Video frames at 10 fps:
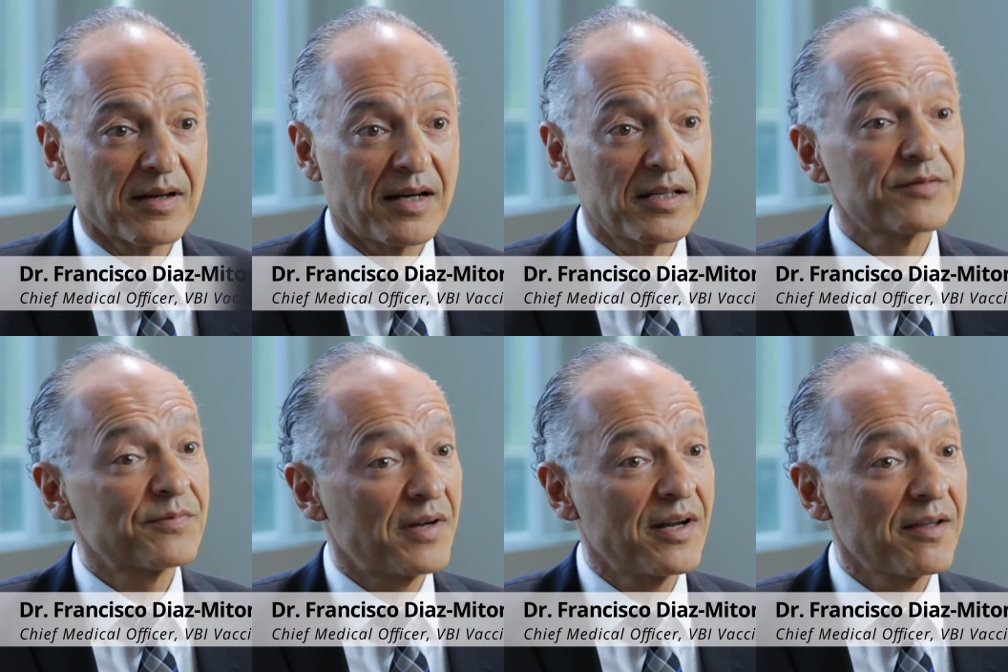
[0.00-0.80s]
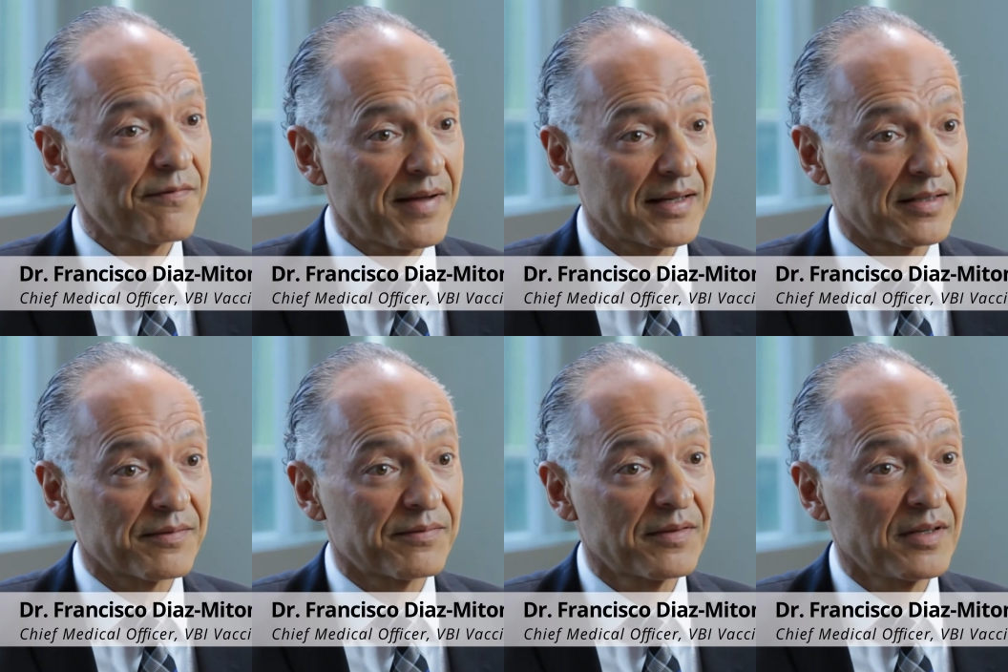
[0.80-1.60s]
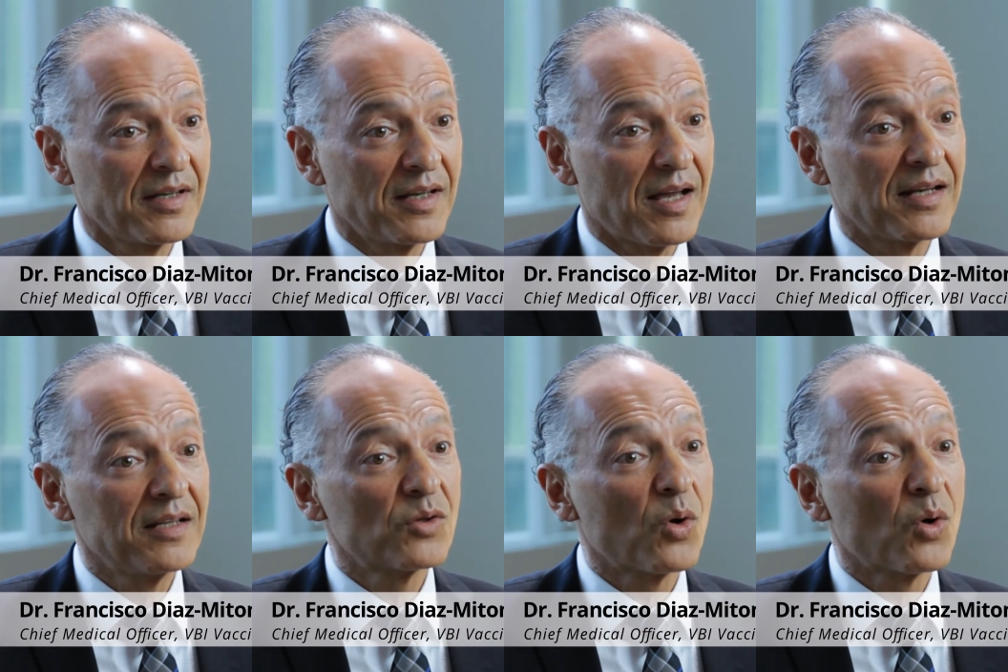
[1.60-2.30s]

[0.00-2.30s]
and is very effective, and it